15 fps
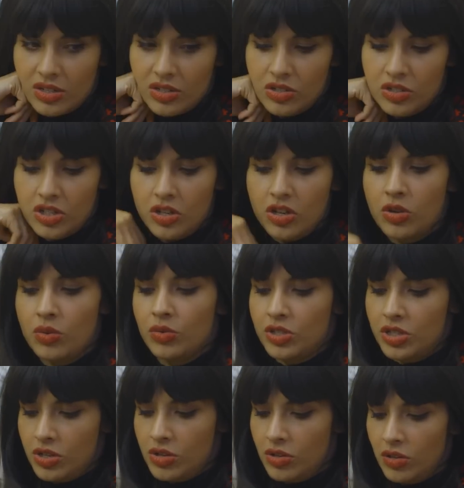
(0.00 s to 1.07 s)
So you
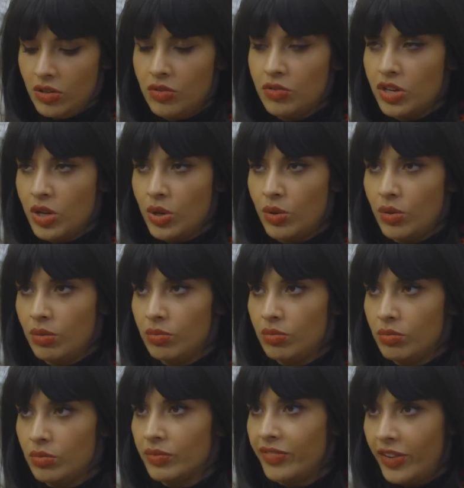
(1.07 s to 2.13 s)
knew
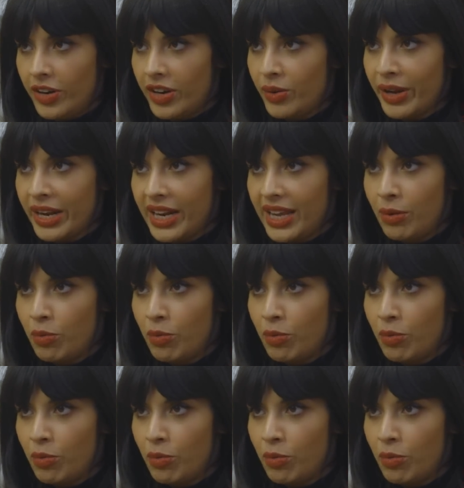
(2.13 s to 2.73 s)
very quickly